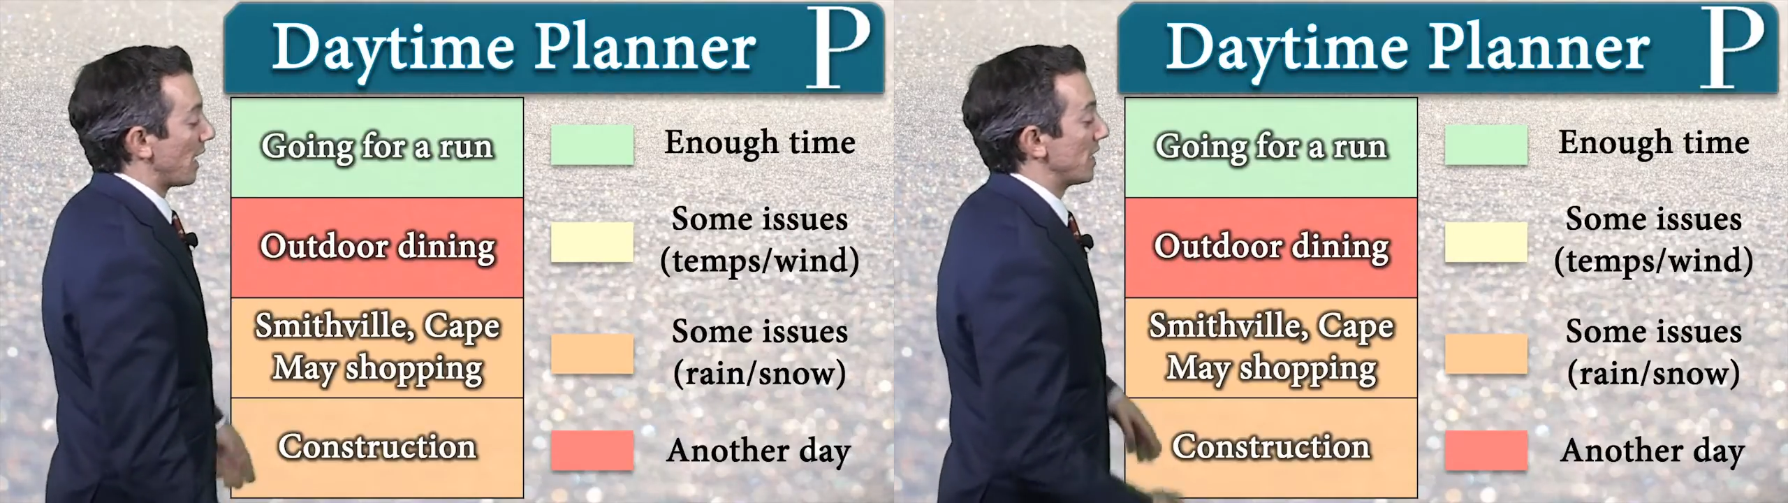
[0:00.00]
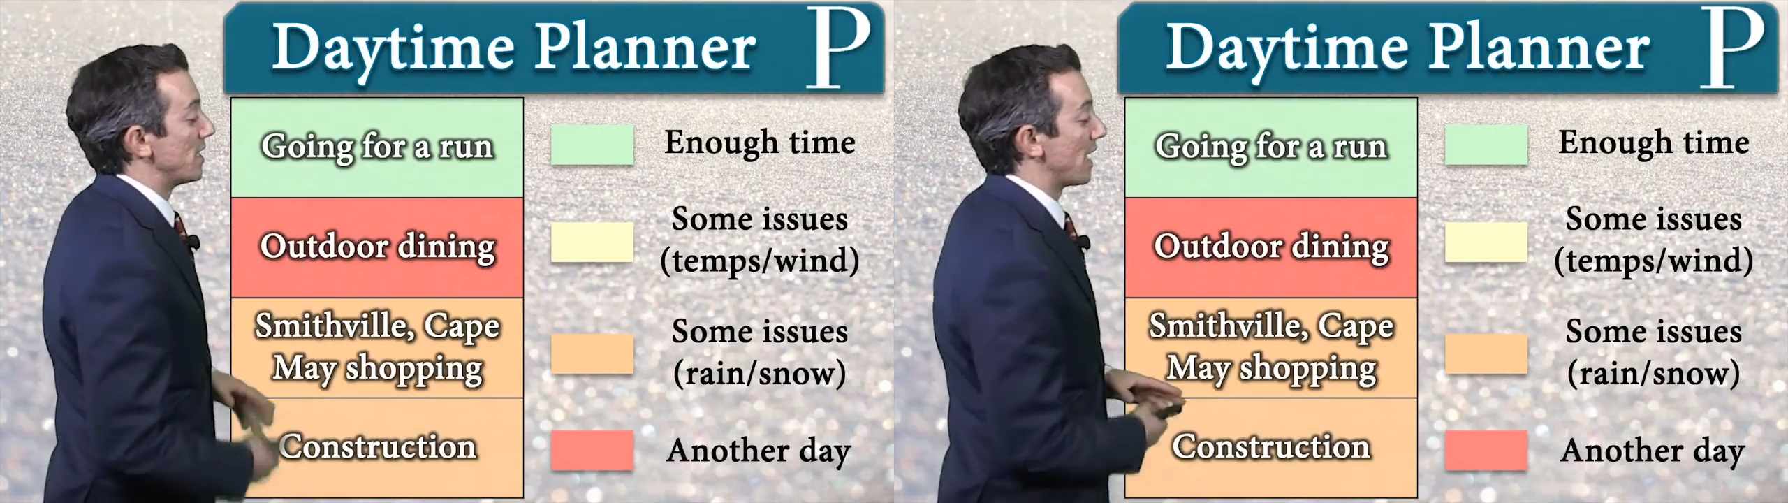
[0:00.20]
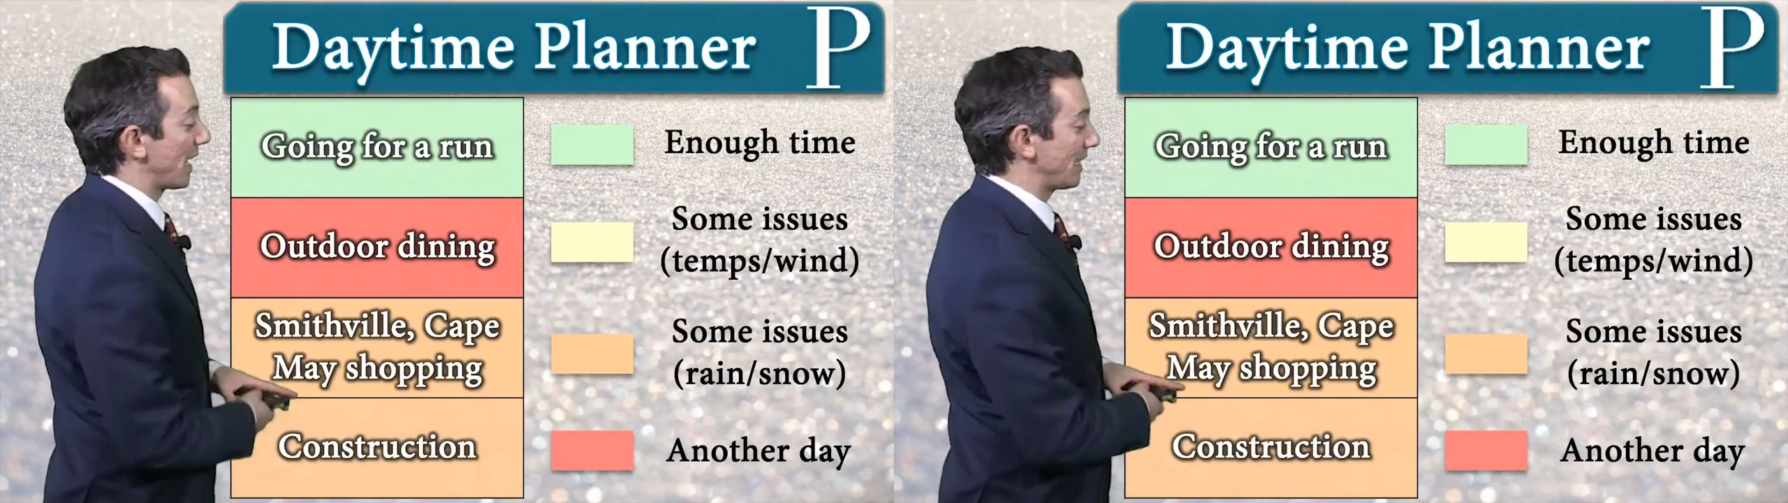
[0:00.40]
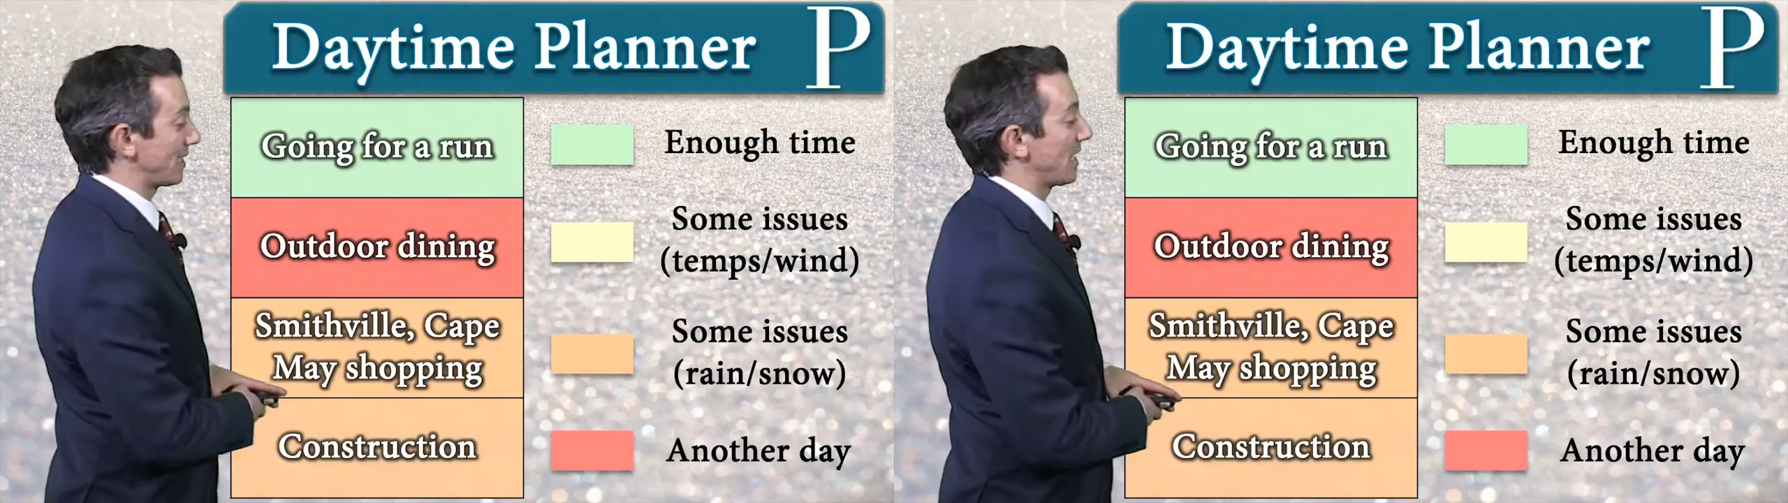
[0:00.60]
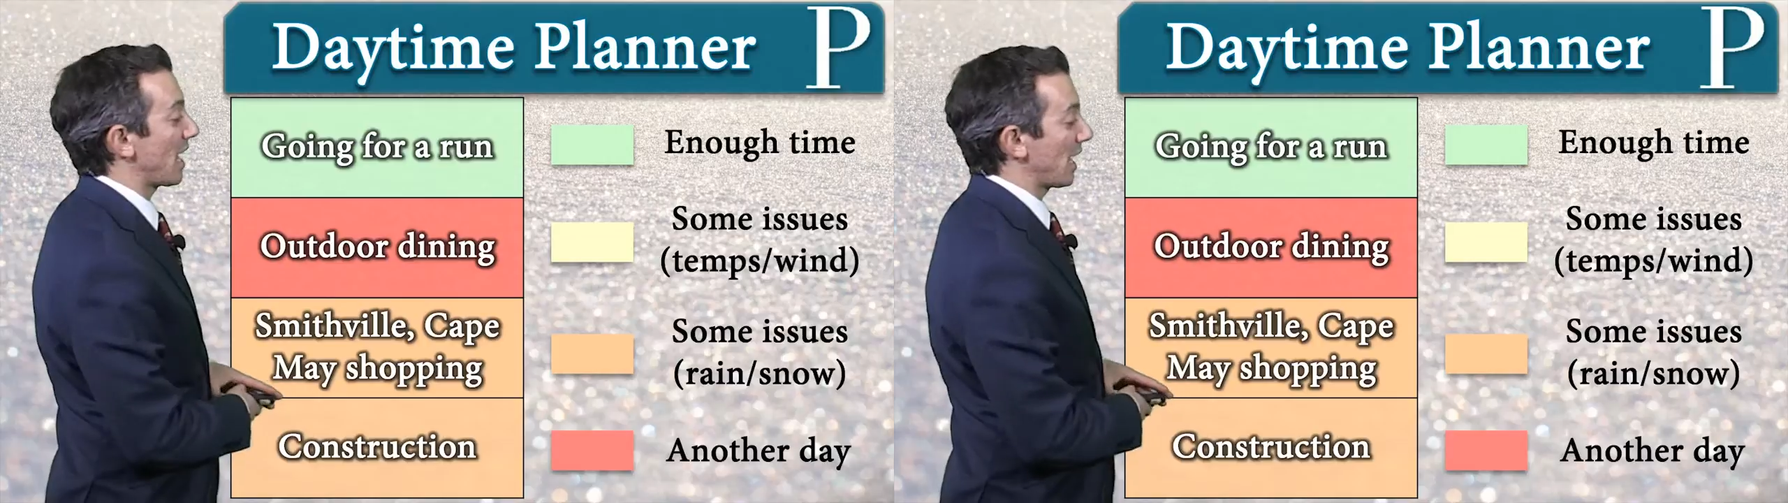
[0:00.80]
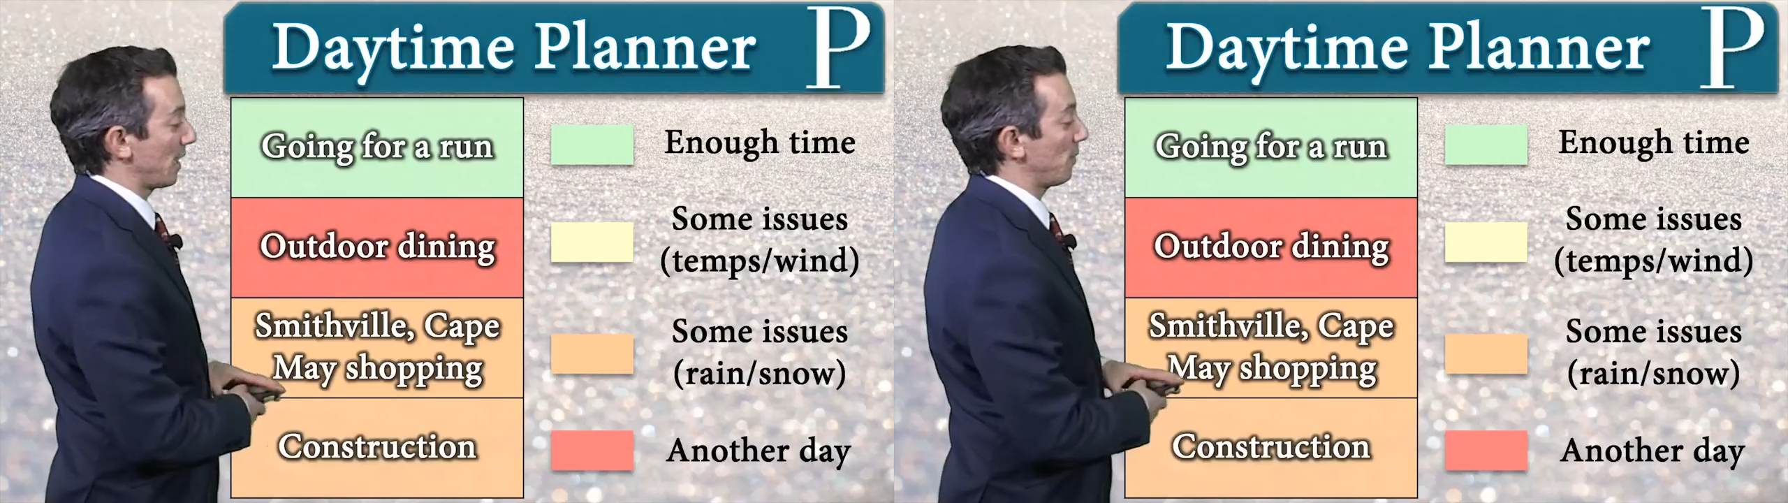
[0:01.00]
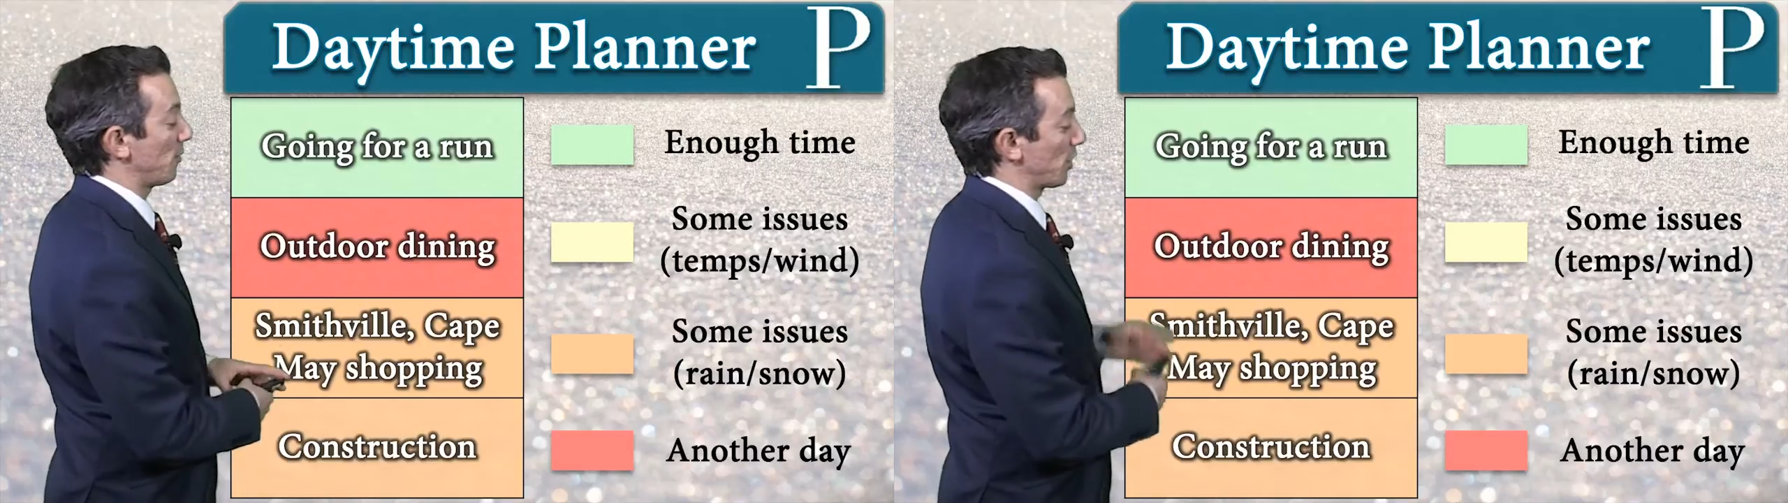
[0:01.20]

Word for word: a nice time if